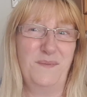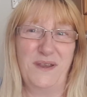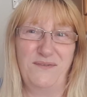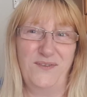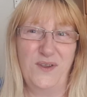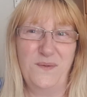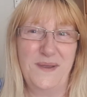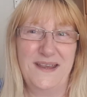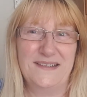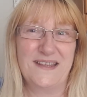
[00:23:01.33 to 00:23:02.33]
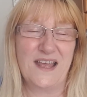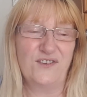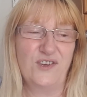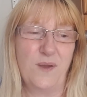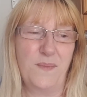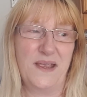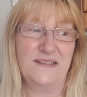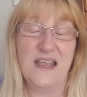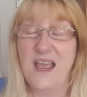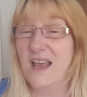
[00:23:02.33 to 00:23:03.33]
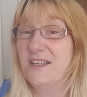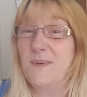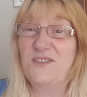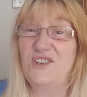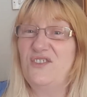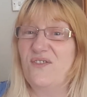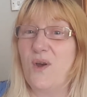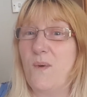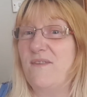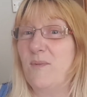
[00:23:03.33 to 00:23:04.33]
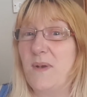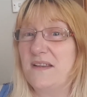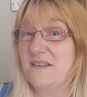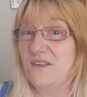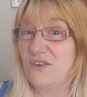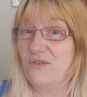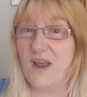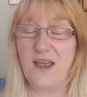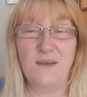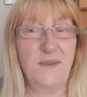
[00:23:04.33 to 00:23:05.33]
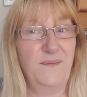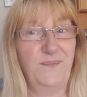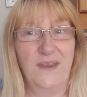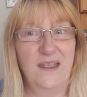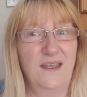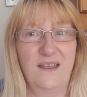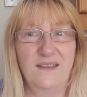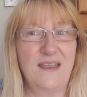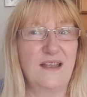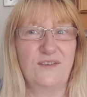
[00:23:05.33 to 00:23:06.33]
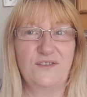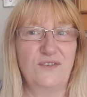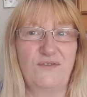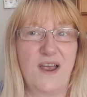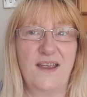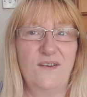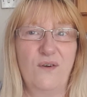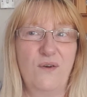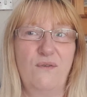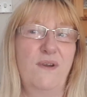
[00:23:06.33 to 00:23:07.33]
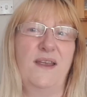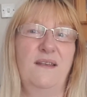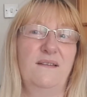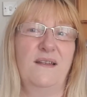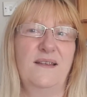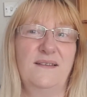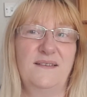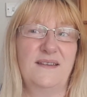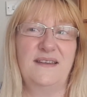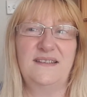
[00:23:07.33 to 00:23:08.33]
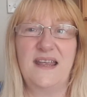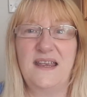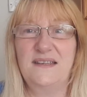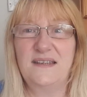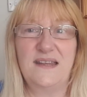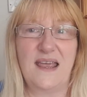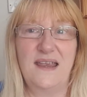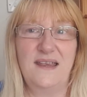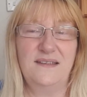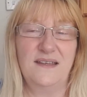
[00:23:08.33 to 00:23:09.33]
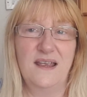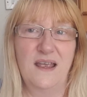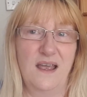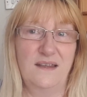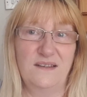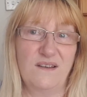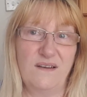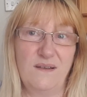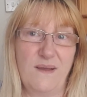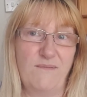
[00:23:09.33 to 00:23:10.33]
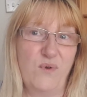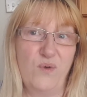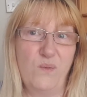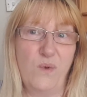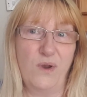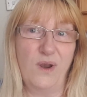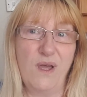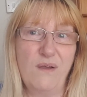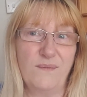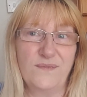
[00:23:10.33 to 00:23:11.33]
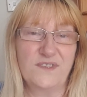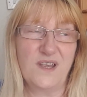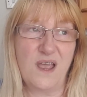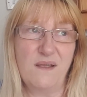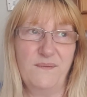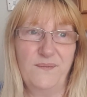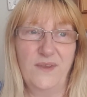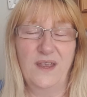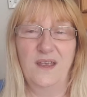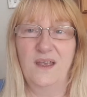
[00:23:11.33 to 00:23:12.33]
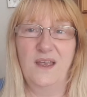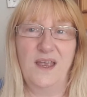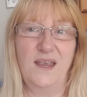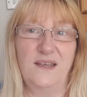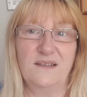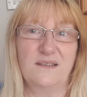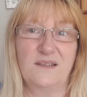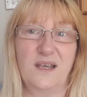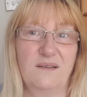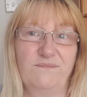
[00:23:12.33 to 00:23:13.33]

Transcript: be a few weeks, that job is, especially as you've got to wait for plaster to dry. I mean, that doesn't dry in a hurry. That takes days and days, and he's got to have more than one lot. So it's